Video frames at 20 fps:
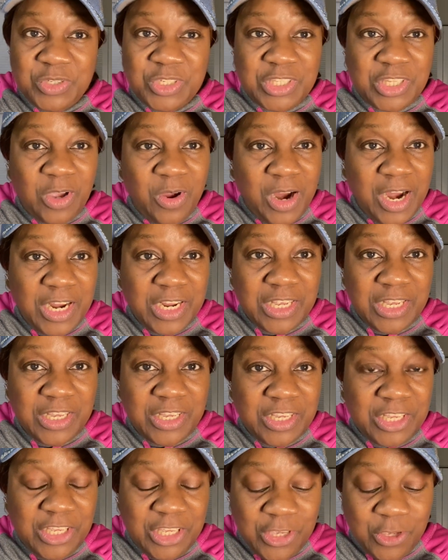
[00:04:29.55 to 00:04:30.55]
start,
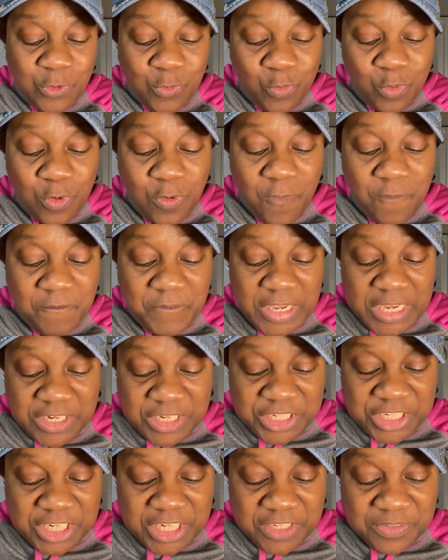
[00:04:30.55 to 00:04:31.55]
you will
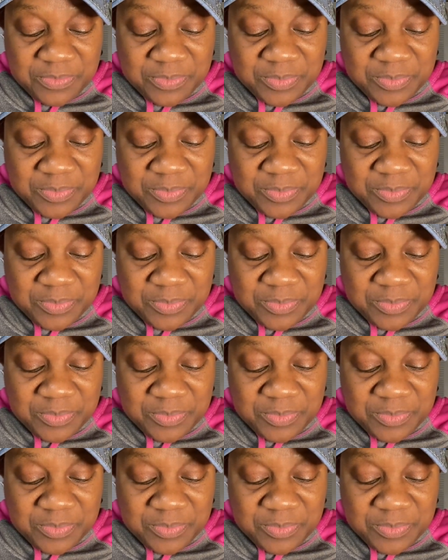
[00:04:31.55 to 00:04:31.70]
finish it.